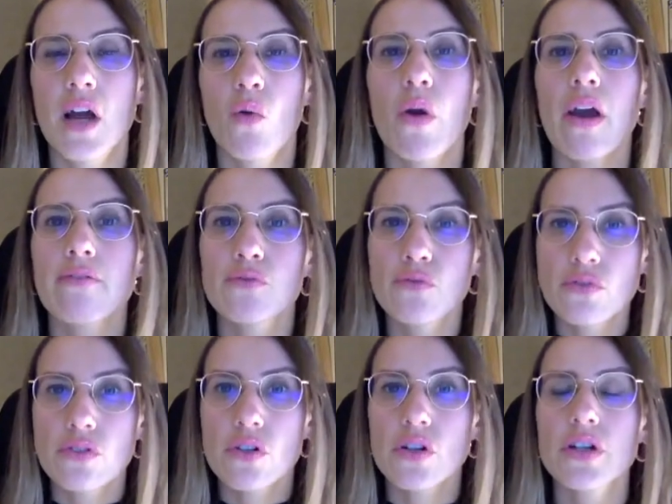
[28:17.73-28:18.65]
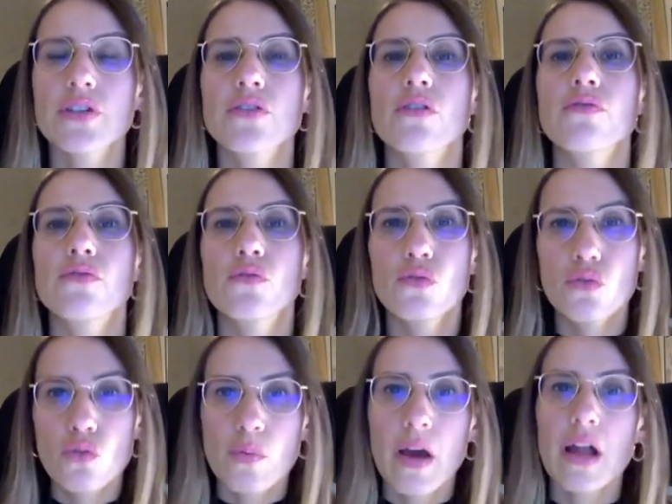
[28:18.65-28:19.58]
We have two stories of
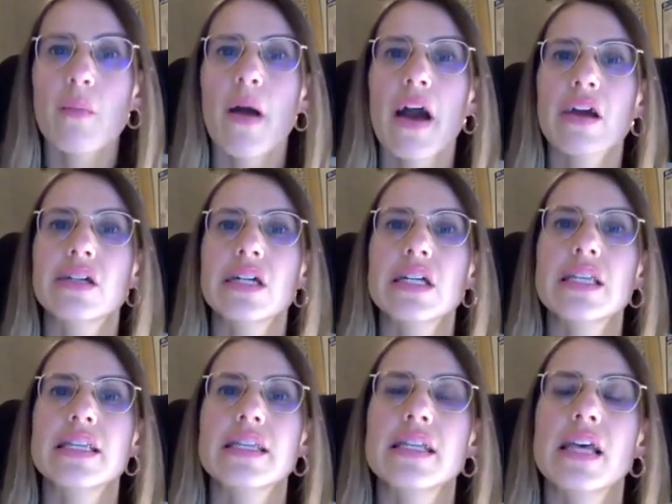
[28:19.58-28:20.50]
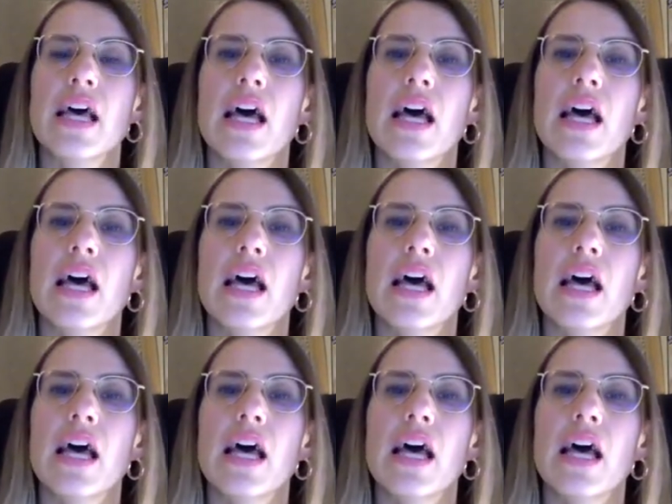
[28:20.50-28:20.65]
two male migrants,